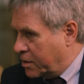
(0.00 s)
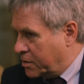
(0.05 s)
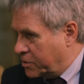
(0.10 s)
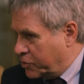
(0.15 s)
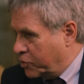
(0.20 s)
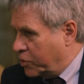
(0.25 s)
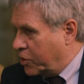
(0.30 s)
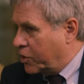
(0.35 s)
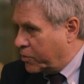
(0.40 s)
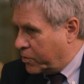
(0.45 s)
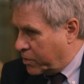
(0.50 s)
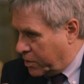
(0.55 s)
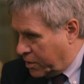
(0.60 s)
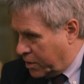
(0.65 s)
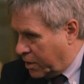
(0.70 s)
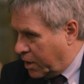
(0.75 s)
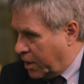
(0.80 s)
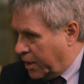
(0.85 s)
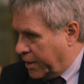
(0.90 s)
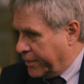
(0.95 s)
you know,
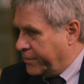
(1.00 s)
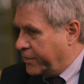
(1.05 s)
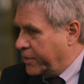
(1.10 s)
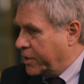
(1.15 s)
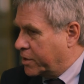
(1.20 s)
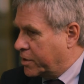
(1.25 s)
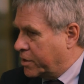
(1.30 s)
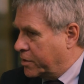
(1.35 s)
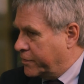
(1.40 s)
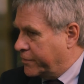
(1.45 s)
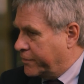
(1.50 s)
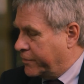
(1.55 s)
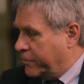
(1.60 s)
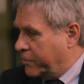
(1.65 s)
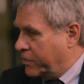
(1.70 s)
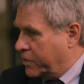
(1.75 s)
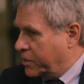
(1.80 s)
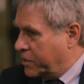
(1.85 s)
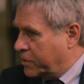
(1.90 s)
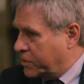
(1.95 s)
I think of
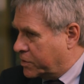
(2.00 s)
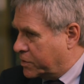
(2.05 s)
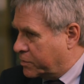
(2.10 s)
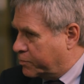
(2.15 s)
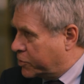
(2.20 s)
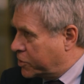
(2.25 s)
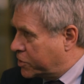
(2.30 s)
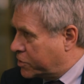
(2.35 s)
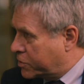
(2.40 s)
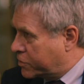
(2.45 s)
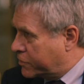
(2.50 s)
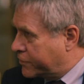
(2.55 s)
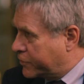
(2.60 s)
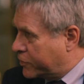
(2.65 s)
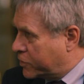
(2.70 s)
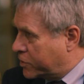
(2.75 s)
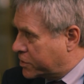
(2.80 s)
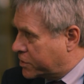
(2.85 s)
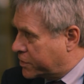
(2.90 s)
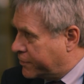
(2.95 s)
his political
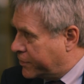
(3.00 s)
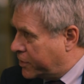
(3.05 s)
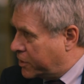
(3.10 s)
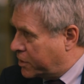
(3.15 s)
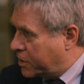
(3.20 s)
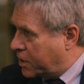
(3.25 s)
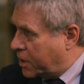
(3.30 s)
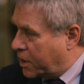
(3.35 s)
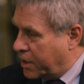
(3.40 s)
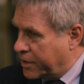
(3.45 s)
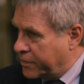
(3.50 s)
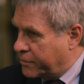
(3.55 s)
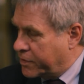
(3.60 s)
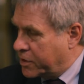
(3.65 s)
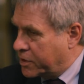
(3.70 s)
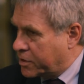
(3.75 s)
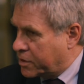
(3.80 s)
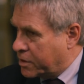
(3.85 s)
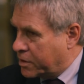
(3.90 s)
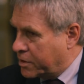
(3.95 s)
philosophy, I
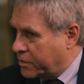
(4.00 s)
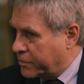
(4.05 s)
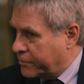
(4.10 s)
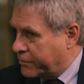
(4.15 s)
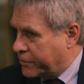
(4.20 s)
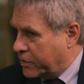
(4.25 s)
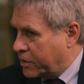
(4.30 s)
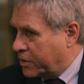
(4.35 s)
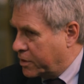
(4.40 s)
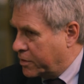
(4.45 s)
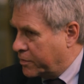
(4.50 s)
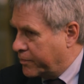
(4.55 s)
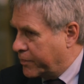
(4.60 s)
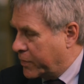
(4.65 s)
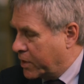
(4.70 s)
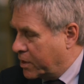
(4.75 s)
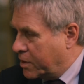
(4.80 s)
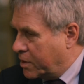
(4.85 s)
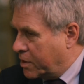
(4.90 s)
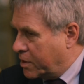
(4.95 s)
think of
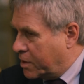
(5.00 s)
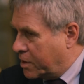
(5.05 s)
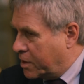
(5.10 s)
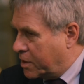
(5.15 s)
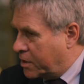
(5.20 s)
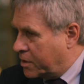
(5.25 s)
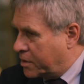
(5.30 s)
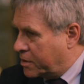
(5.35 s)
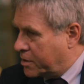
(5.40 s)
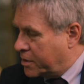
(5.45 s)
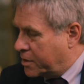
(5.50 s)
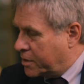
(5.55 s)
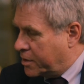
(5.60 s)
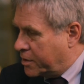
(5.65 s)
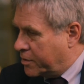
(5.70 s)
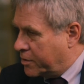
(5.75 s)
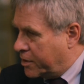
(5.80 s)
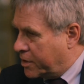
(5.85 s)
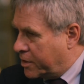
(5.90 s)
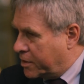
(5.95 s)

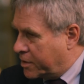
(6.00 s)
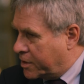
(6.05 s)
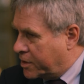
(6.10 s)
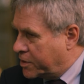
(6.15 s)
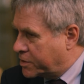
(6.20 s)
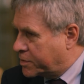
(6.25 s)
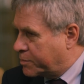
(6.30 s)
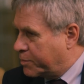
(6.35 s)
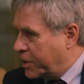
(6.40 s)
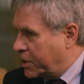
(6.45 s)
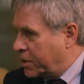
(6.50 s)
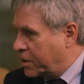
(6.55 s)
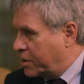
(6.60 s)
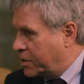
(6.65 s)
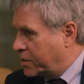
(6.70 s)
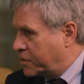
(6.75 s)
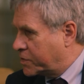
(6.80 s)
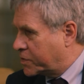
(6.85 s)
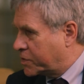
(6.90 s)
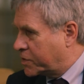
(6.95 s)
his many
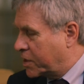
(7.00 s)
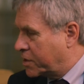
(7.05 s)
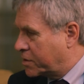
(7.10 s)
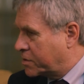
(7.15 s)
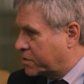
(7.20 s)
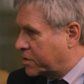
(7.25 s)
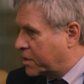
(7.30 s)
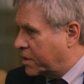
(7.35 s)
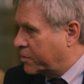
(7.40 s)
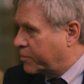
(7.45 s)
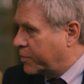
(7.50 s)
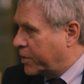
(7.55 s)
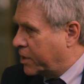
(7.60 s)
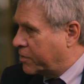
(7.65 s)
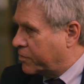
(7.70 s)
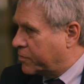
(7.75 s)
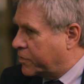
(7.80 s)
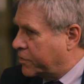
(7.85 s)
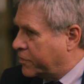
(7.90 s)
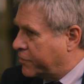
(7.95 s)
insights
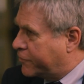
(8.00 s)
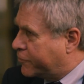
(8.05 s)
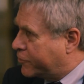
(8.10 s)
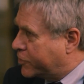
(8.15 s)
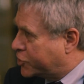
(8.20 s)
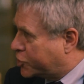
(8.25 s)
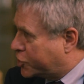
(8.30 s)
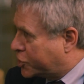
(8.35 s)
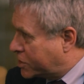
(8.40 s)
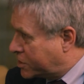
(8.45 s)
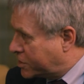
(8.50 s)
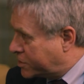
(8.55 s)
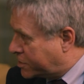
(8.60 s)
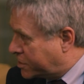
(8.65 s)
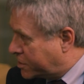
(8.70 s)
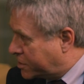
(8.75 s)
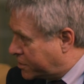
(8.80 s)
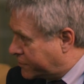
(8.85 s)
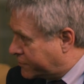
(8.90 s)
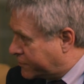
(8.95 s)
about the
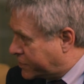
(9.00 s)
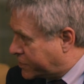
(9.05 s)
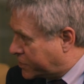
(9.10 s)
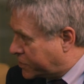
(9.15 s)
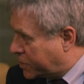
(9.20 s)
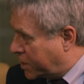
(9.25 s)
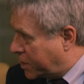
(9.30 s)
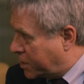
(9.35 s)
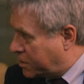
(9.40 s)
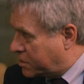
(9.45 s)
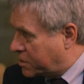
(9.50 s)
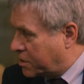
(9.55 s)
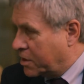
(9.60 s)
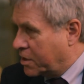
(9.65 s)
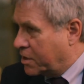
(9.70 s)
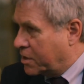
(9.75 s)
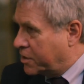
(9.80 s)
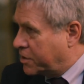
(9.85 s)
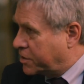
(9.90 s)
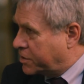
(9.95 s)
fragility of the state,
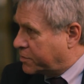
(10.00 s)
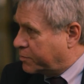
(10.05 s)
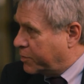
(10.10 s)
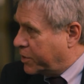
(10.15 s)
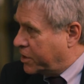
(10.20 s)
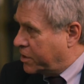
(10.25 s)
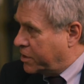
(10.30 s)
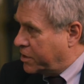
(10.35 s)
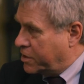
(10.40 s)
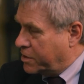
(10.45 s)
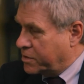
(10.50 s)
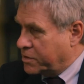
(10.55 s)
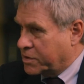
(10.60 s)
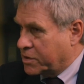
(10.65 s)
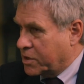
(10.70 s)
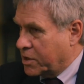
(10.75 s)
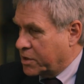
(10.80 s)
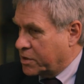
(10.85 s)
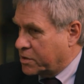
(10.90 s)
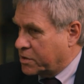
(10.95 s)
his many
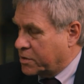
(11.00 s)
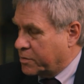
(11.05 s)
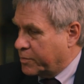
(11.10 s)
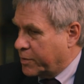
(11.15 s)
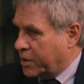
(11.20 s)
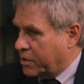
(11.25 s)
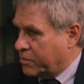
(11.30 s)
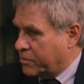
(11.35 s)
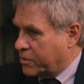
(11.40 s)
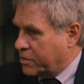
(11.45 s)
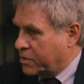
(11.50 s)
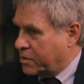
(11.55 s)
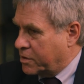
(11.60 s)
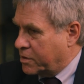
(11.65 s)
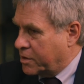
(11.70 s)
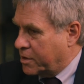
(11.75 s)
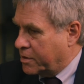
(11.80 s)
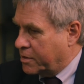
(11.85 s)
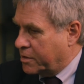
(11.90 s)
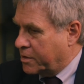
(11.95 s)
insights about
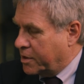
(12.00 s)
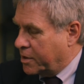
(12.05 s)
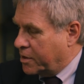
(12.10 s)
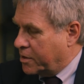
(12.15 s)
the